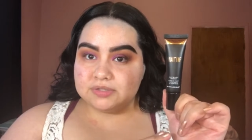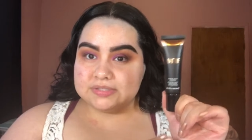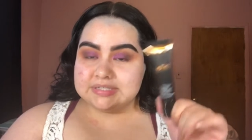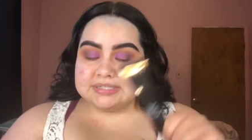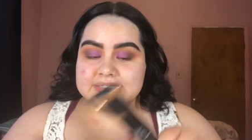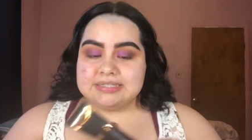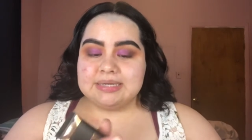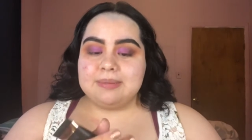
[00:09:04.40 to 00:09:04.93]
so
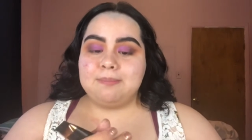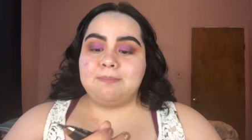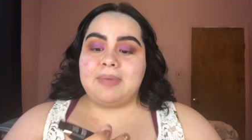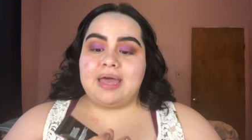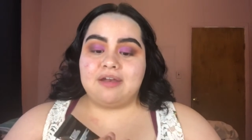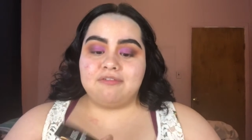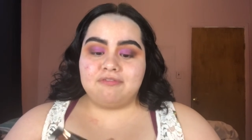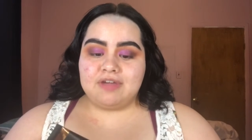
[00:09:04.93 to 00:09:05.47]
this is a
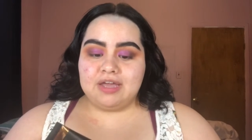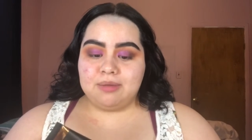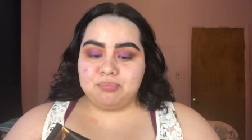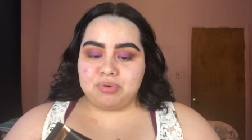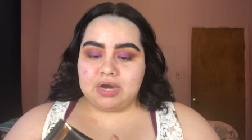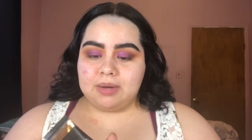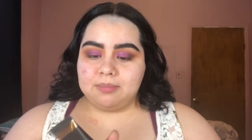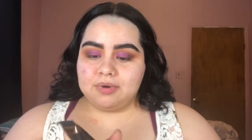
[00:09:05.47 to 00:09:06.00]
mattifying
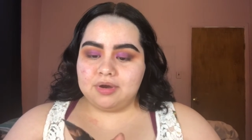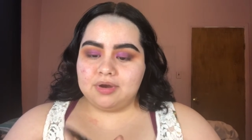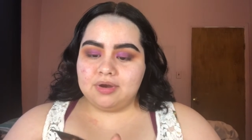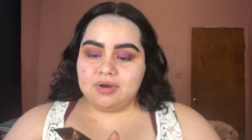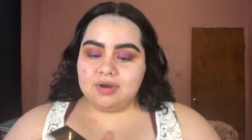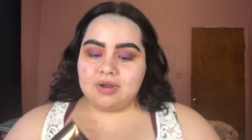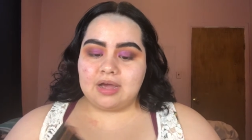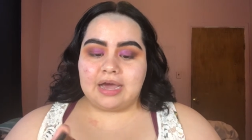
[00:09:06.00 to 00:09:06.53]
primer
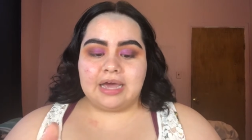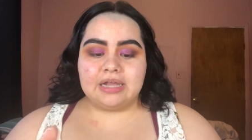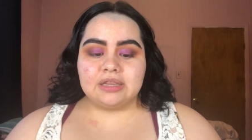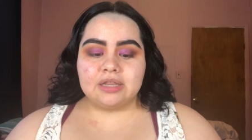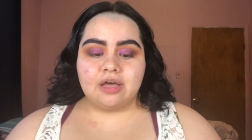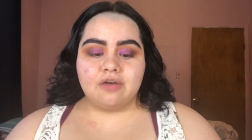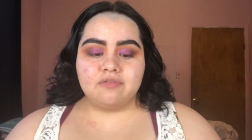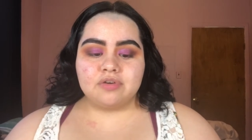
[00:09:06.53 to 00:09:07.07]
i
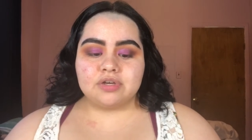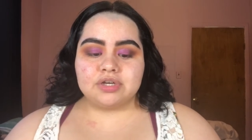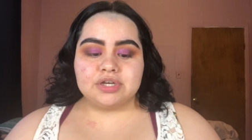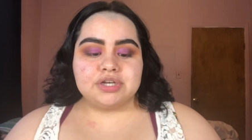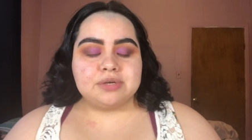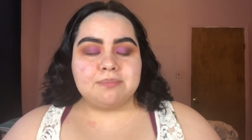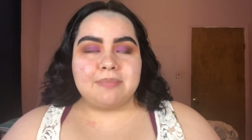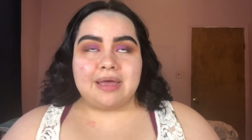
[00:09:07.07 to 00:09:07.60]
love a
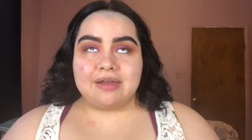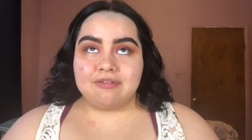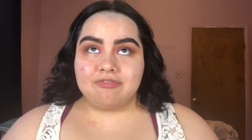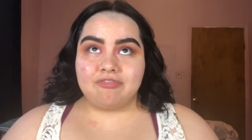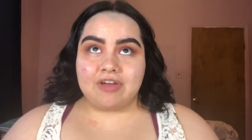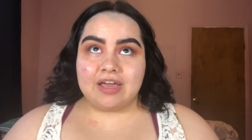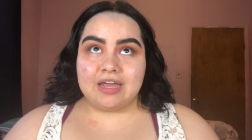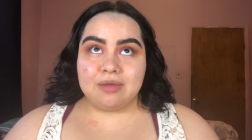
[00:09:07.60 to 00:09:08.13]
good
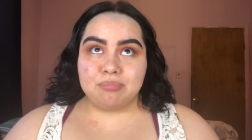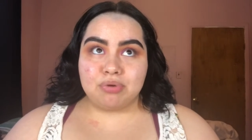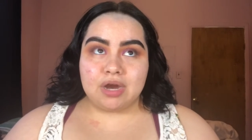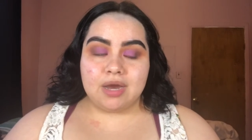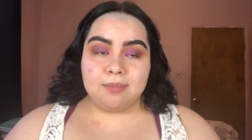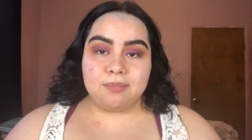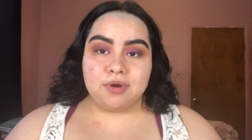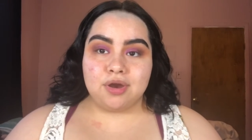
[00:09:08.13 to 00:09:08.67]
mattifying
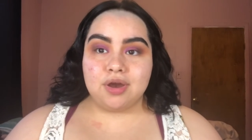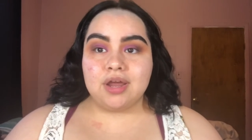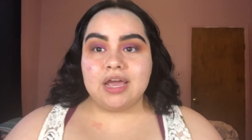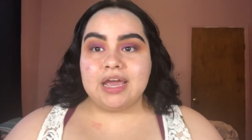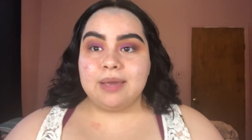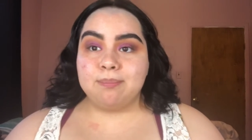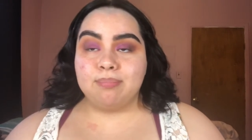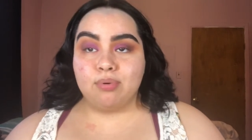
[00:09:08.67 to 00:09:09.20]
primer
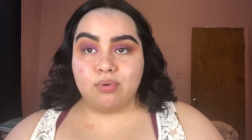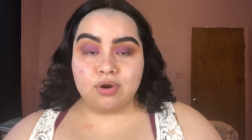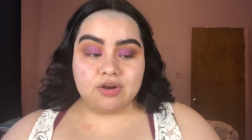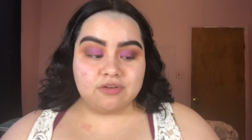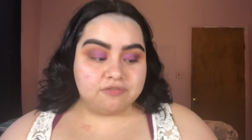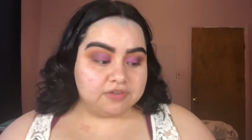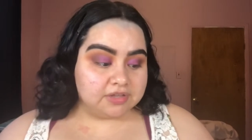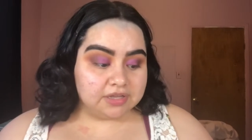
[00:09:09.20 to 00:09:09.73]
a pore
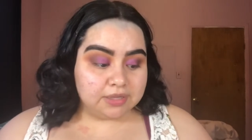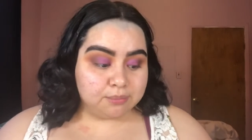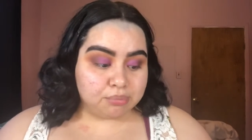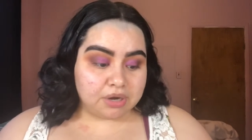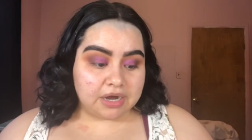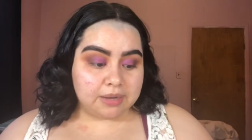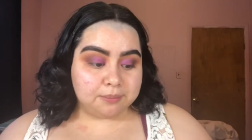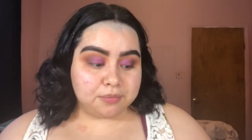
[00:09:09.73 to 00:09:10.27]
filling
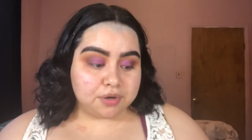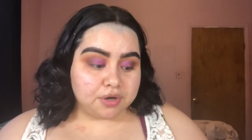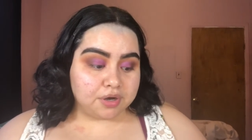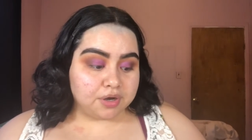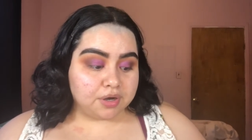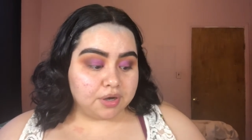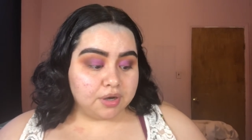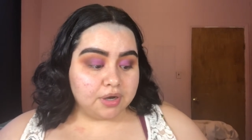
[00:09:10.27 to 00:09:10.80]

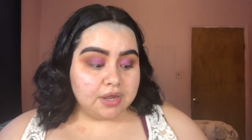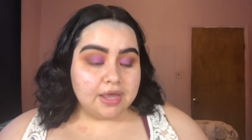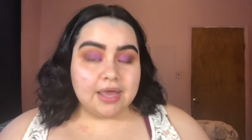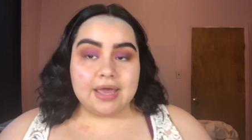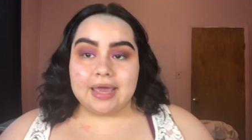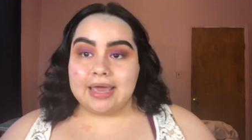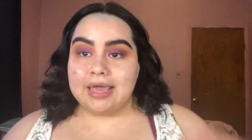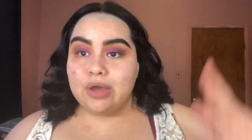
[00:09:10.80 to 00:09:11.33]
primer
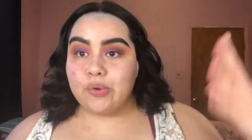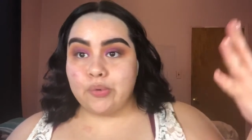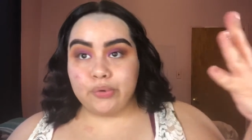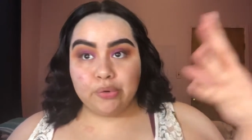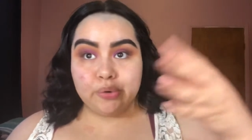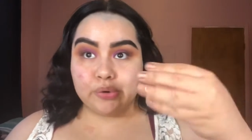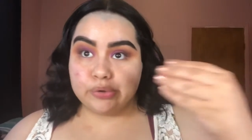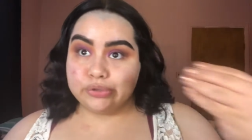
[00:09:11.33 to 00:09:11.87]
a
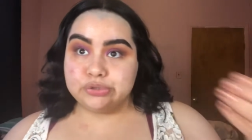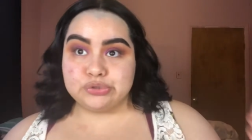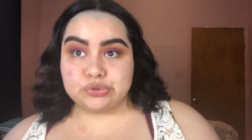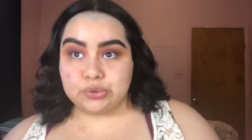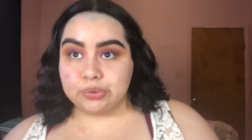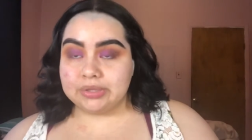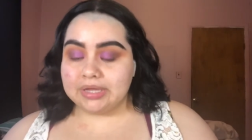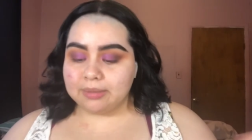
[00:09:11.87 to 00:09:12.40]
oil
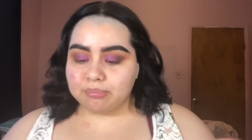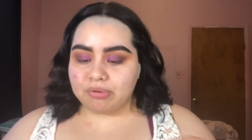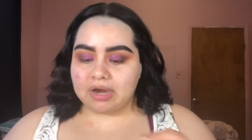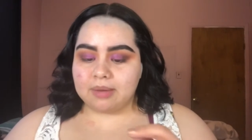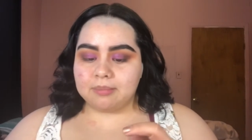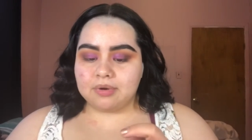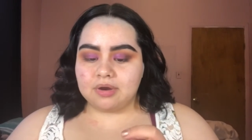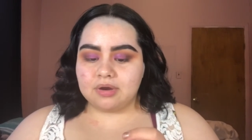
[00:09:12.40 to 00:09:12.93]
controlling
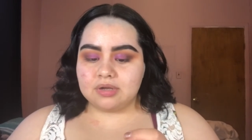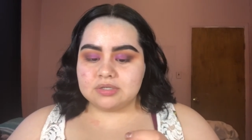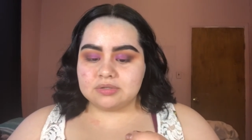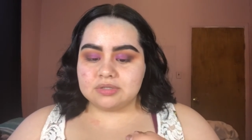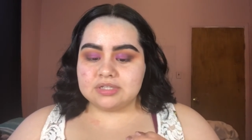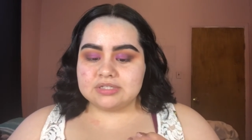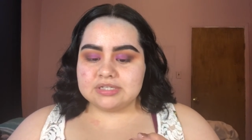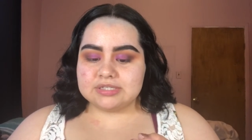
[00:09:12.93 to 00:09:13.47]
primer so
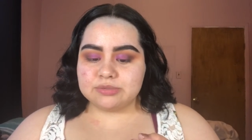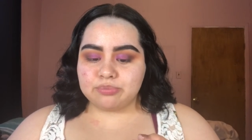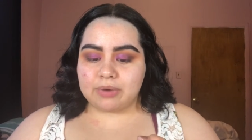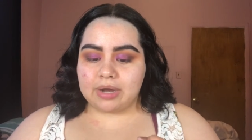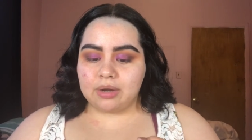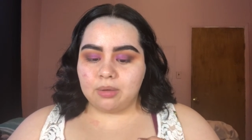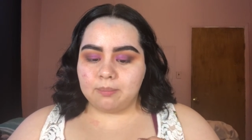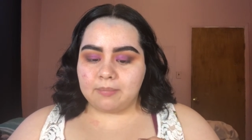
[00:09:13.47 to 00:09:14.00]
this is
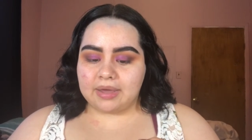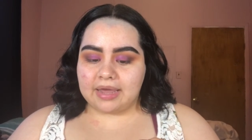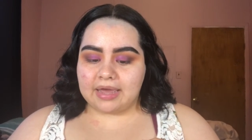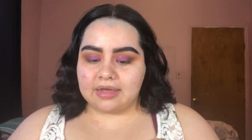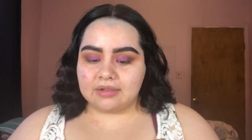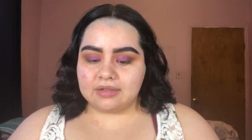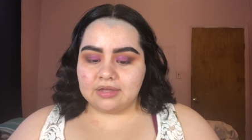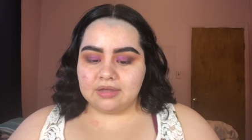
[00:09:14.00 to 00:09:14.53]
right up my
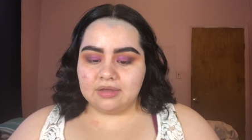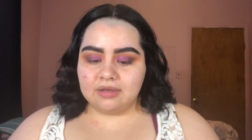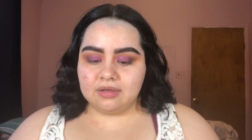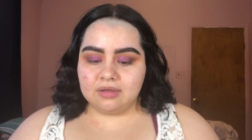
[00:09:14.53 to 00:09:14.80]
alley